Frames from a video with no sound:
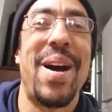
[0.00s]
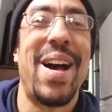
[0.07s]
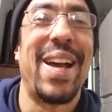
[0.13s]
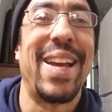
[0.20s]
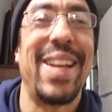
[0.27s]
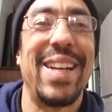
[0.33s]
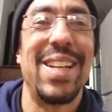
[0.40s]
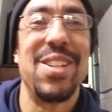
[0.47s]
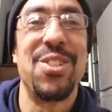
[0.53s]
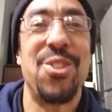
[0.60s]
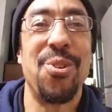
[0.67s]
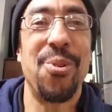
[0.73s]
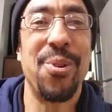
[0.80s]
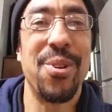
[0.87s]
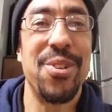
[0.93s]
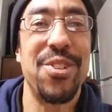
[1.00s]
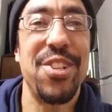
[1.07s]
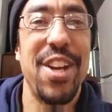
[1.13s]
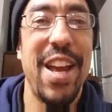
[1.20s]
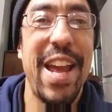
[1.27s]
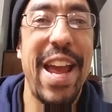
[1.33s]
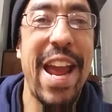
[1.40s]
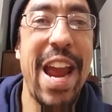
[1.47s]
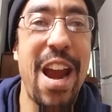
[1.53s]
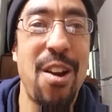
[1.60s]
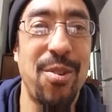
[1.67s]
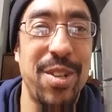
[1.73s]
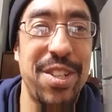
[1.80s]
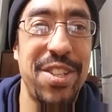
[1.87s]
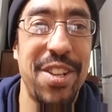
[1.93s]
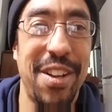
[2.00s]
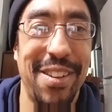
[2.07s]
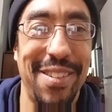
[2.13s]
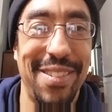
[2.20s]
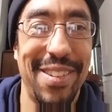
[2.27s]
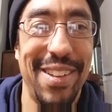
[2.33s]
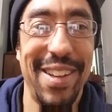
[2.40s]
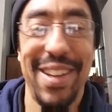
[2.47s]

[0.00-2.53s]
by George Harrison.